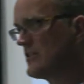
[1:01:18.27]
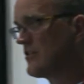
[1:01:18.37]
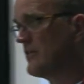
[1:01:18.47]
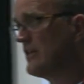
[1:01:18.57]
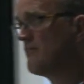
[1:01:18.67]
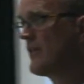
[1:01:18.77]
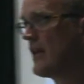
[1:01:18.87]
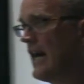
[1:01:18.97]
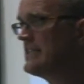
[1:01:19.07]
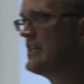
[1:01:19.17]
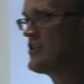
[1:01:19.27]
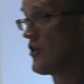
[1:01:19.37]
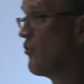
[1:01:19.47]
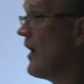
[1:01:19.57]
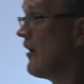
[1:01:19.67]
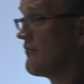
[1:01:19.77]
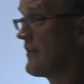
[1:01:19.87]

to me. I teach at Guelph,